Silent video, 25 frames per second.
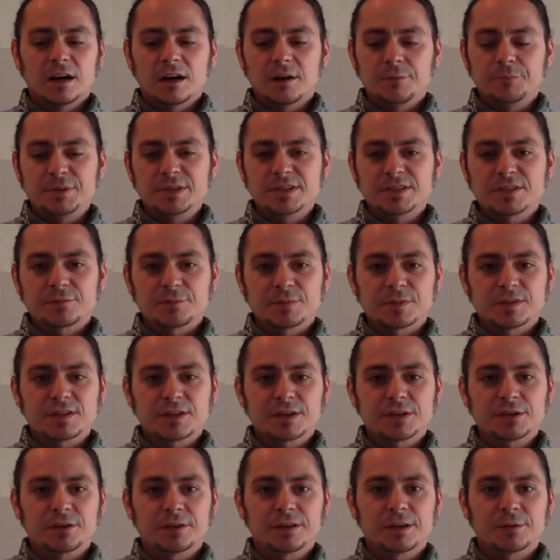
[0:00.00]
piece of
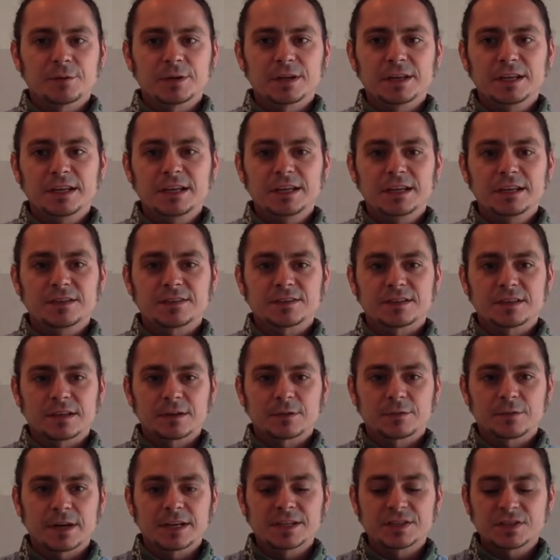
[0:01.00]
material that we need, is an
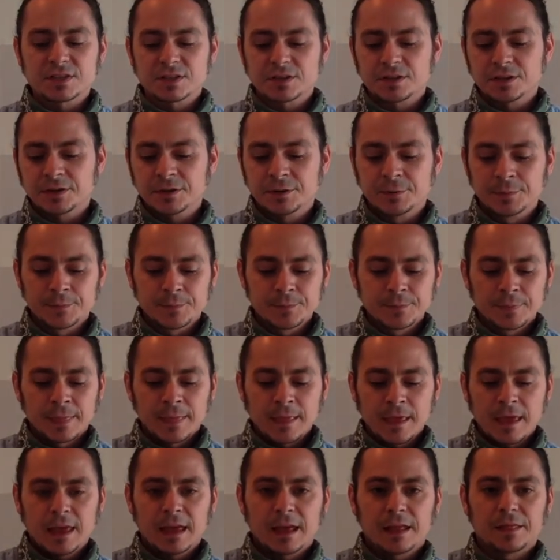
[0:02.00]
eraser,
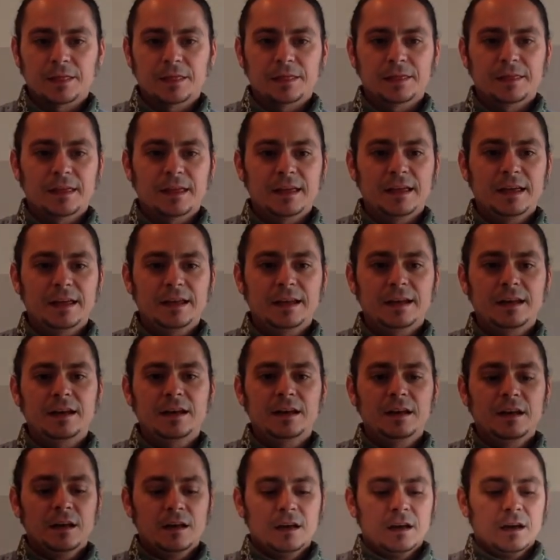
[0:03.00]
and then
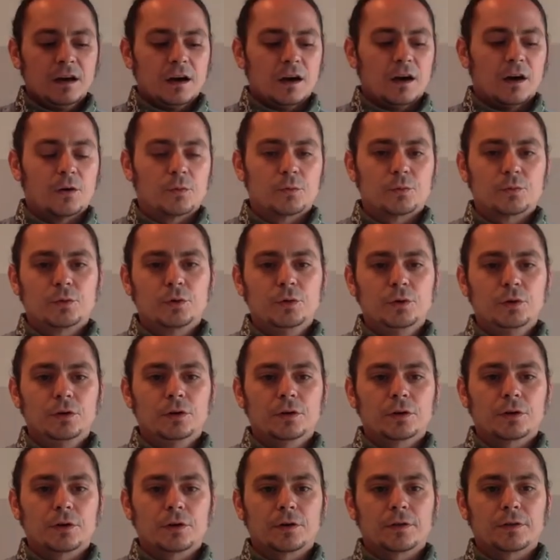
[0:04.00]
a
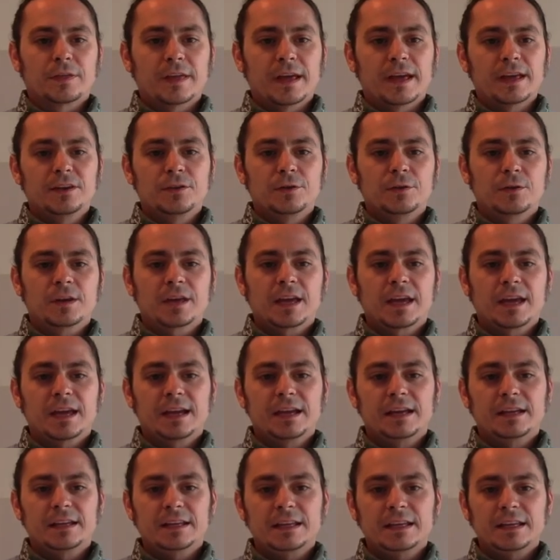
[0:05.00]
ruler that you
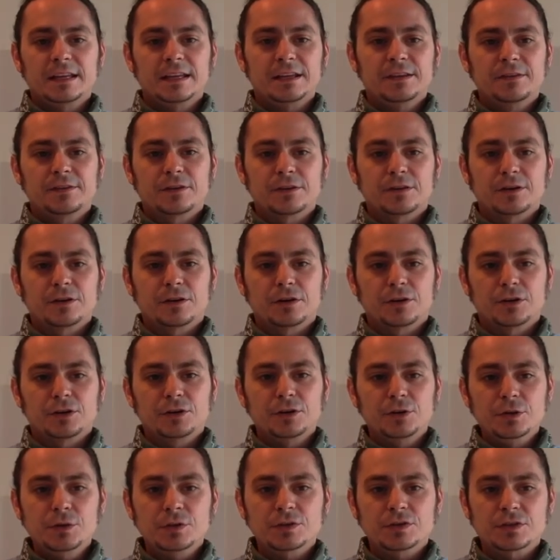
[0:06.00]
can either
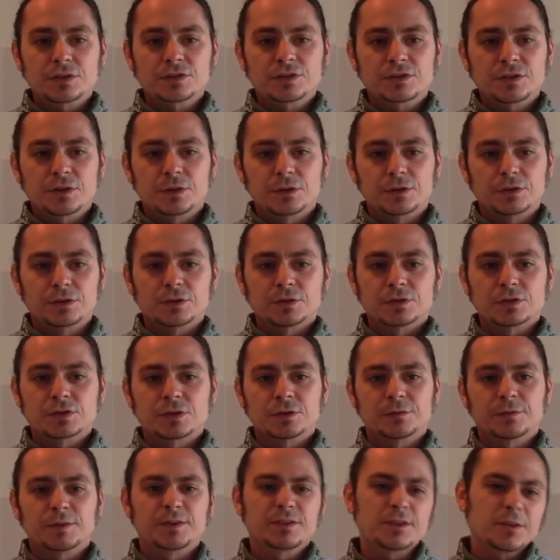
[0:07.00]
use or don't use. So
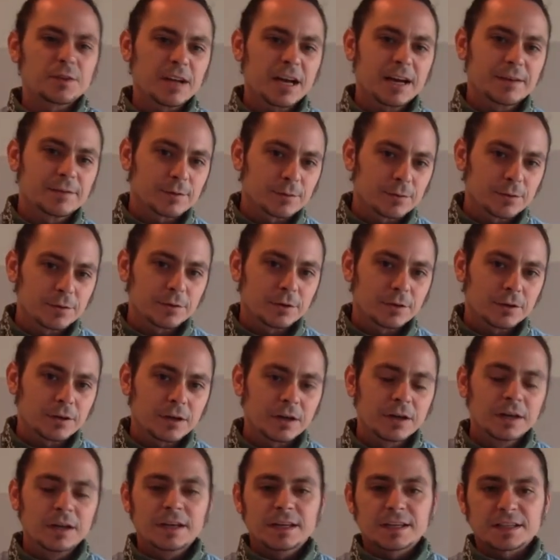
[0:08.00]
if you don't have a
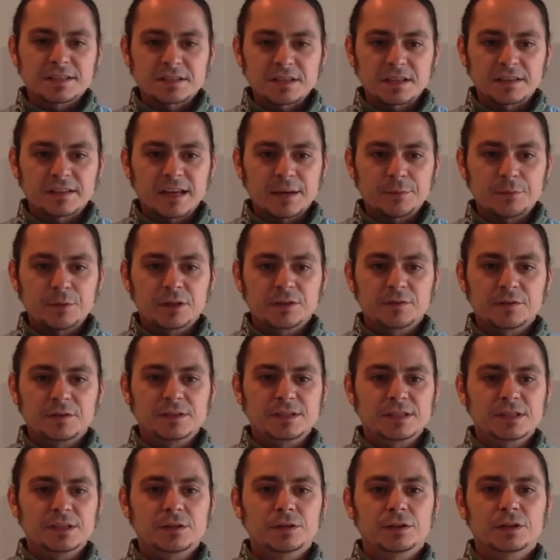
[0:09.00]
ruler, it's not that big of a
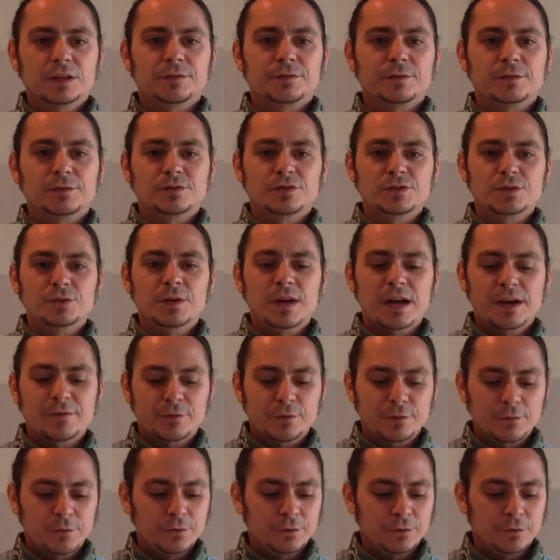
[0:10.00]
deal. If do have a
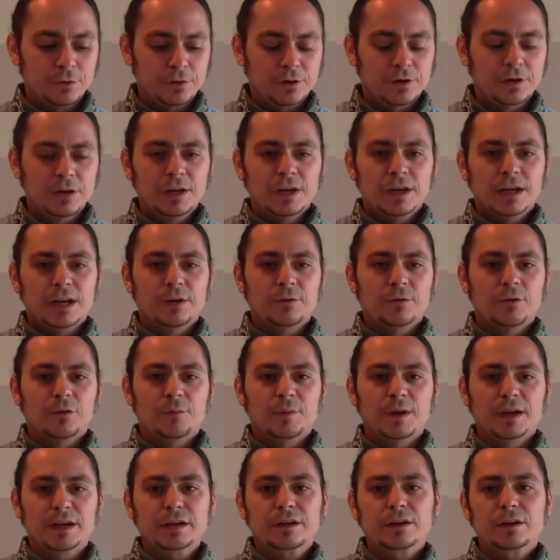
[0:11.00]
ruler, it will
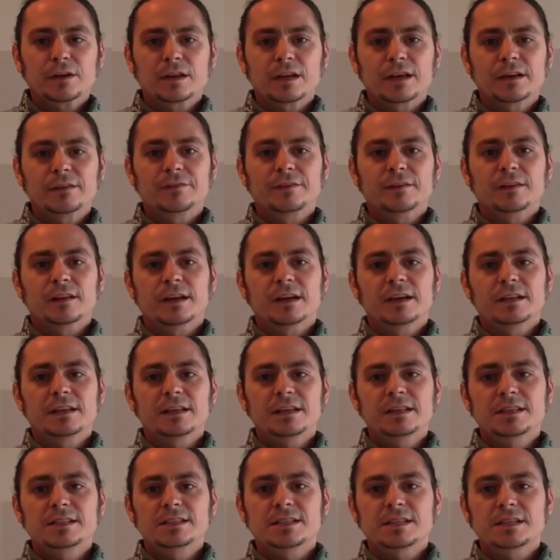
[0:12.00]
make your life a lot
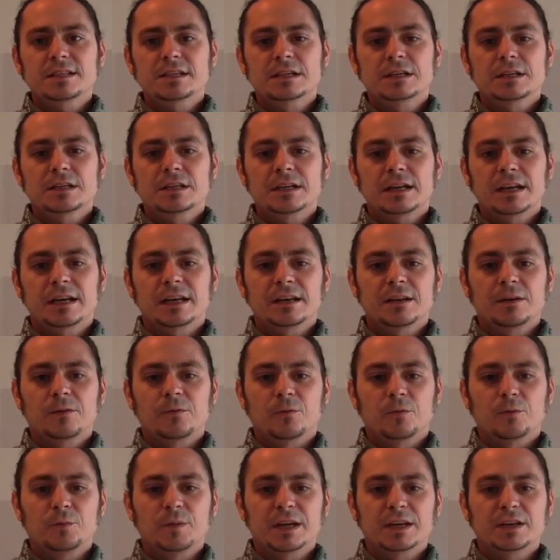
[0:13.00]
easier, and it
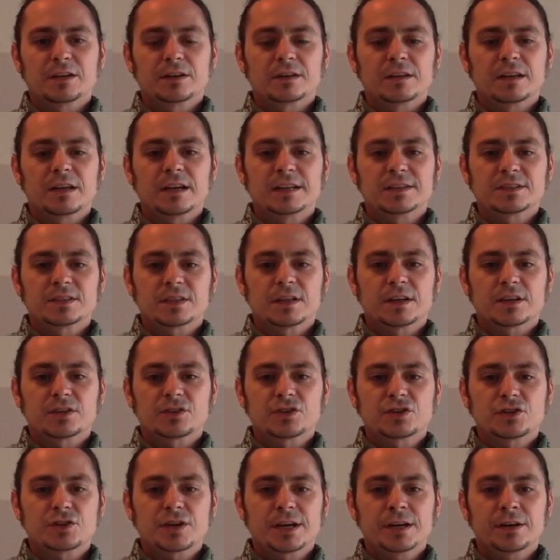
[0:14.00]
will make your lines a lot
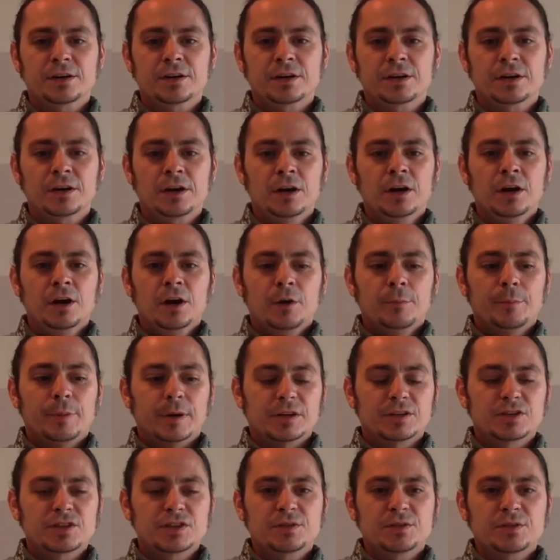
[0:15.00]
straighter. But
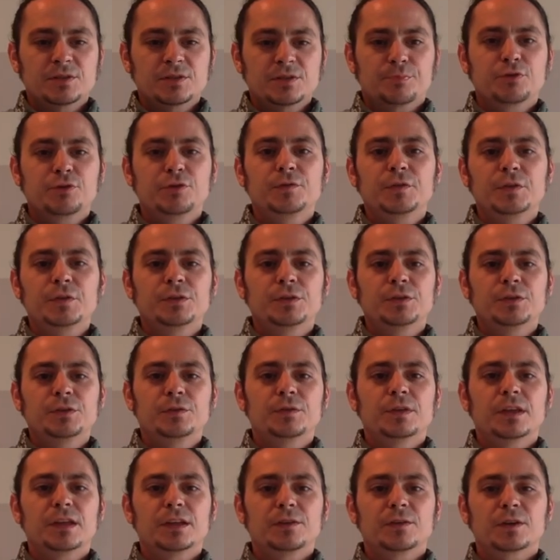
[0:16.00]
just to prove to you
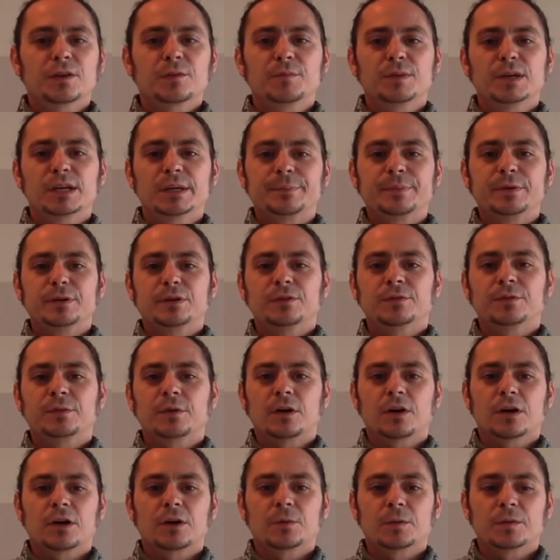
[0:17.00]
that you can make beautiful
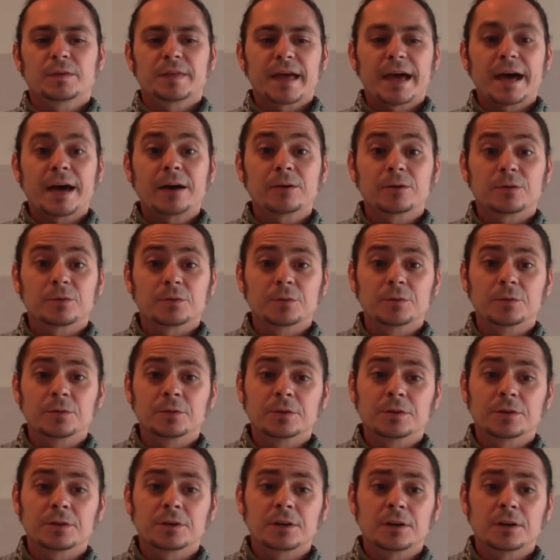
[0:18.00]
art without a ruler,